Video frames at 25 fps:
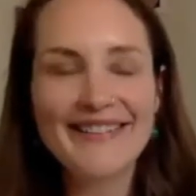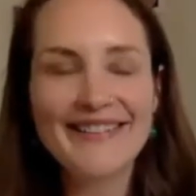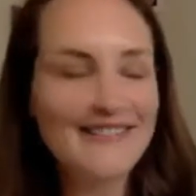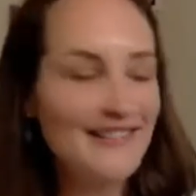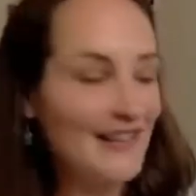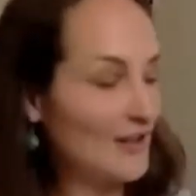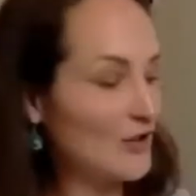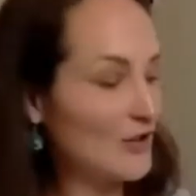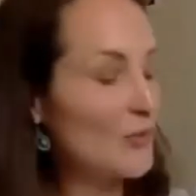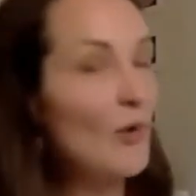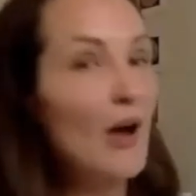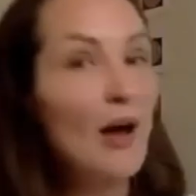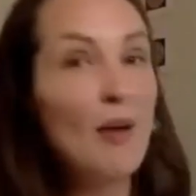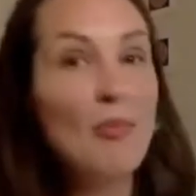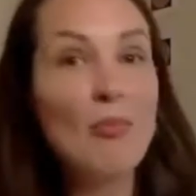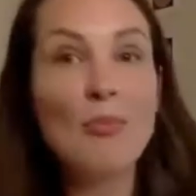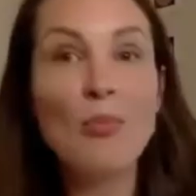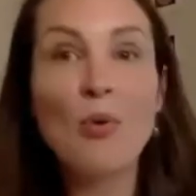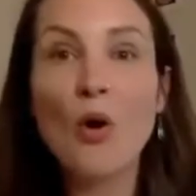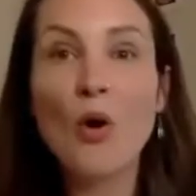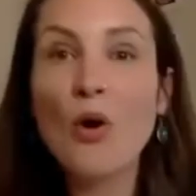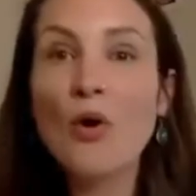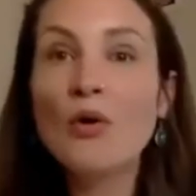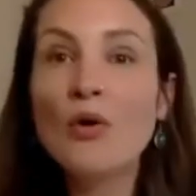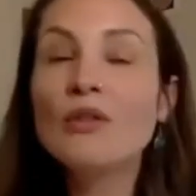That you are
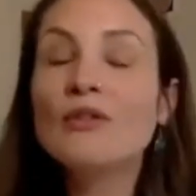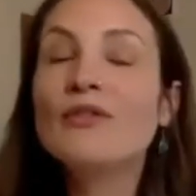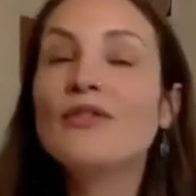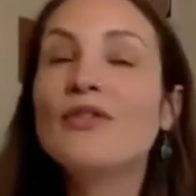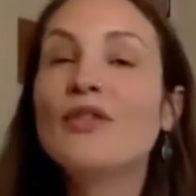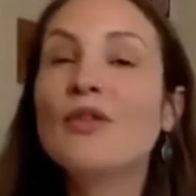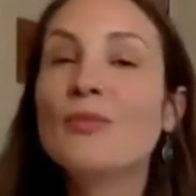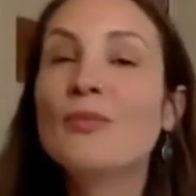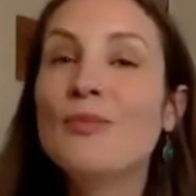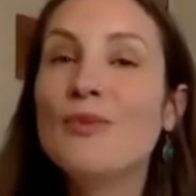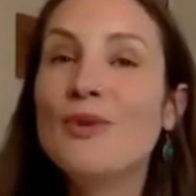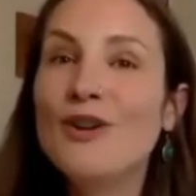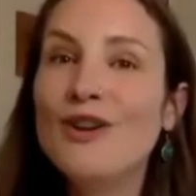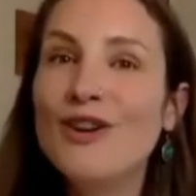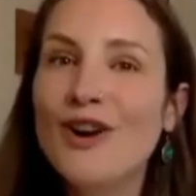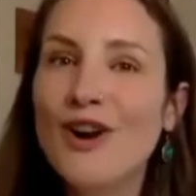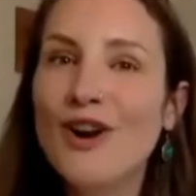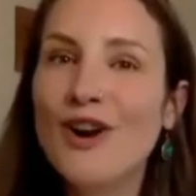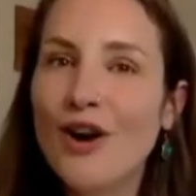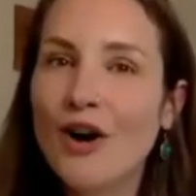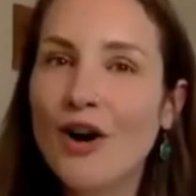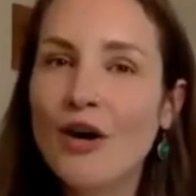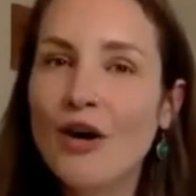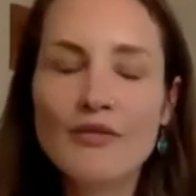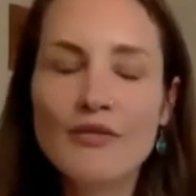born from
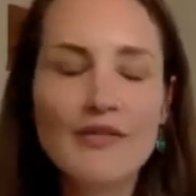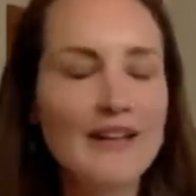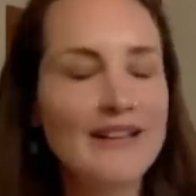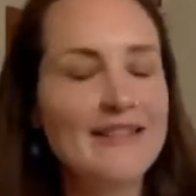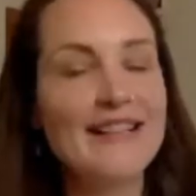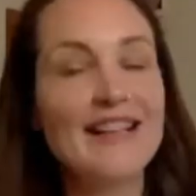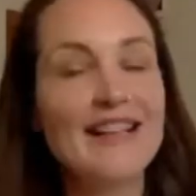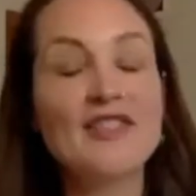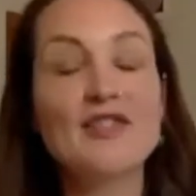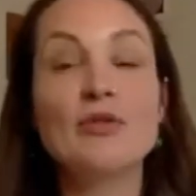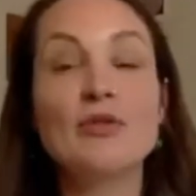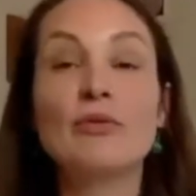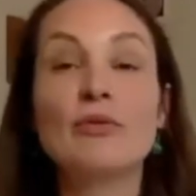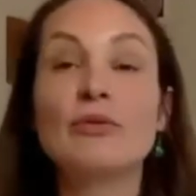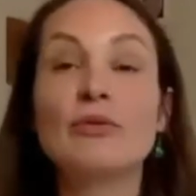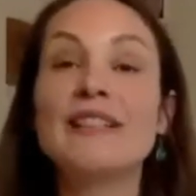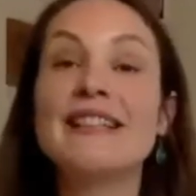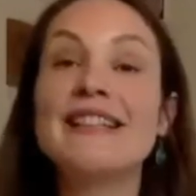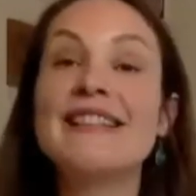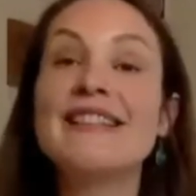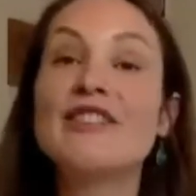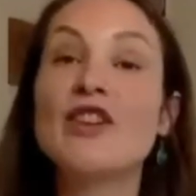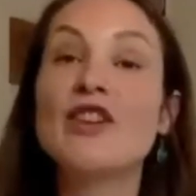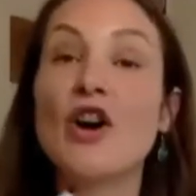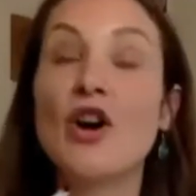love and that you're
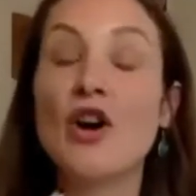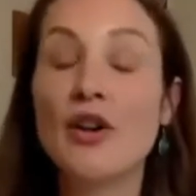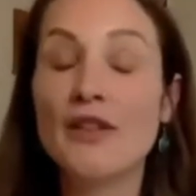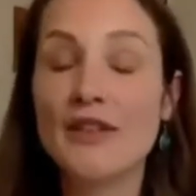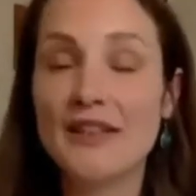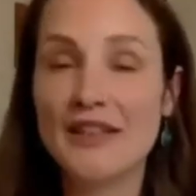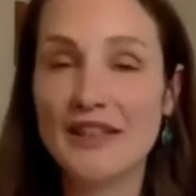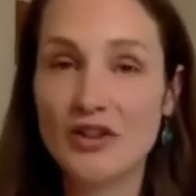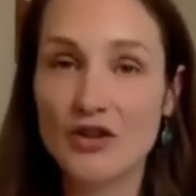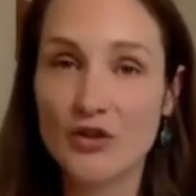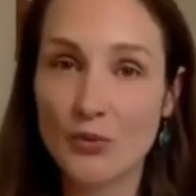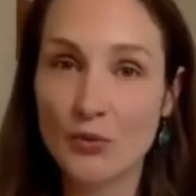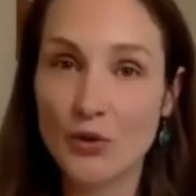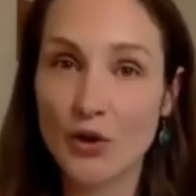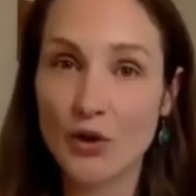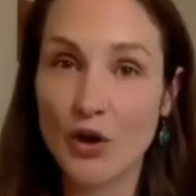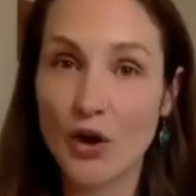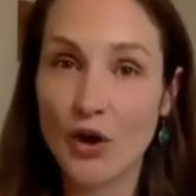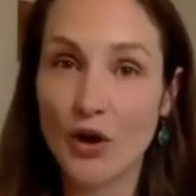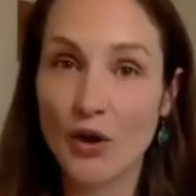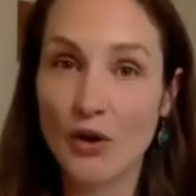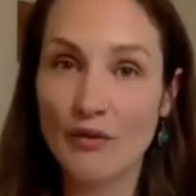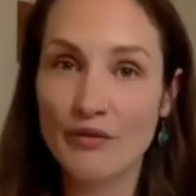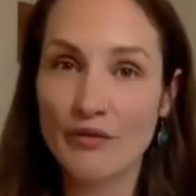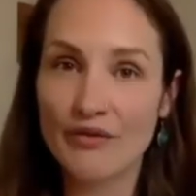returning to
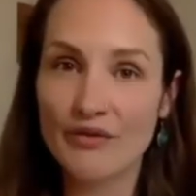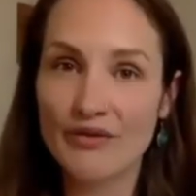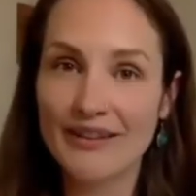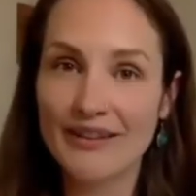love?